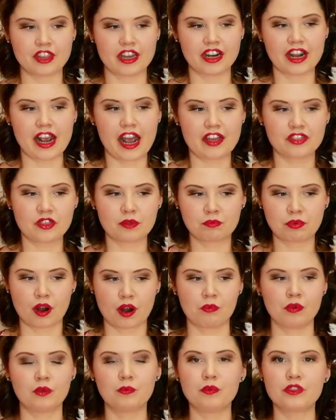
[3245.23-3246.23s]
I had the
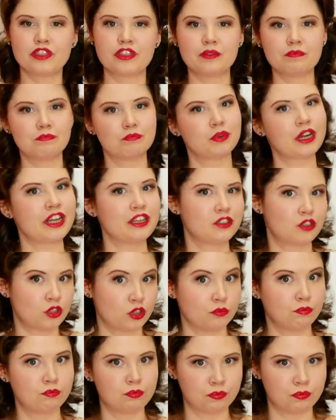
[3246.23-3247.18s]
problem with it being too